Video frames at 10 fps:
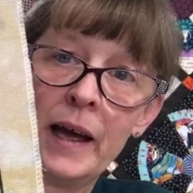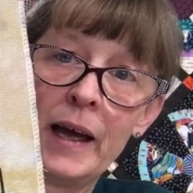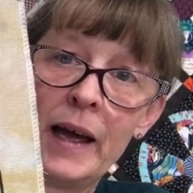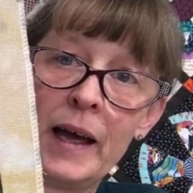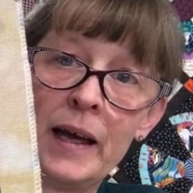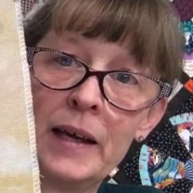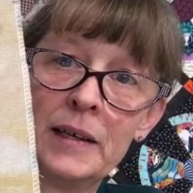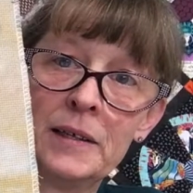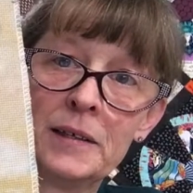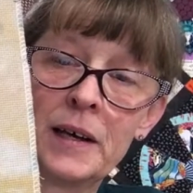
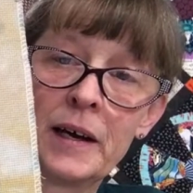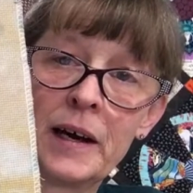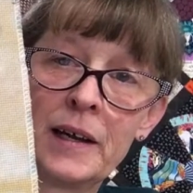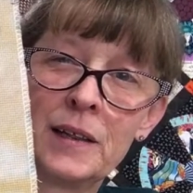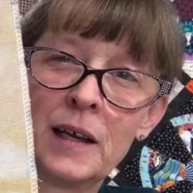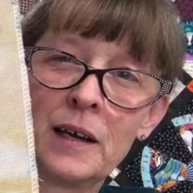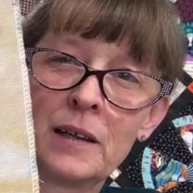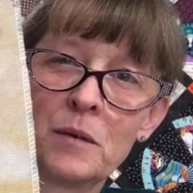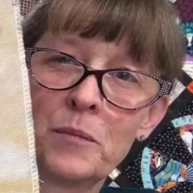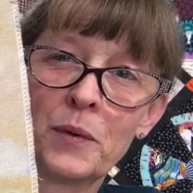And I think
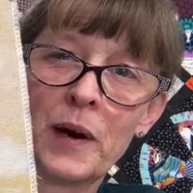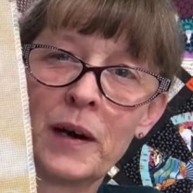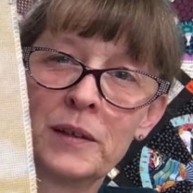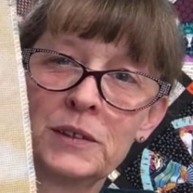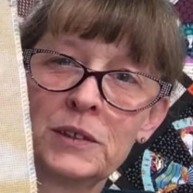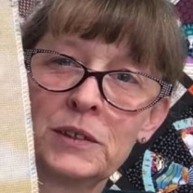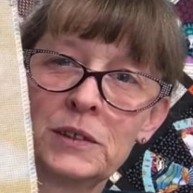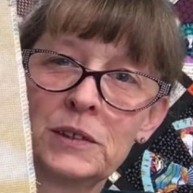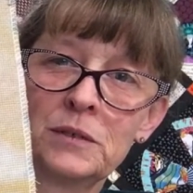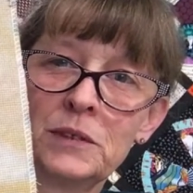the brown is,
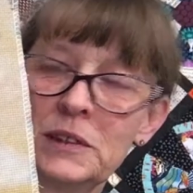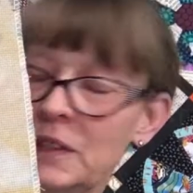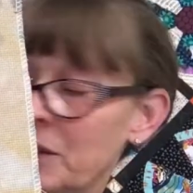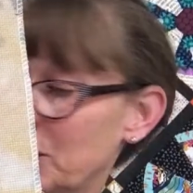what is that,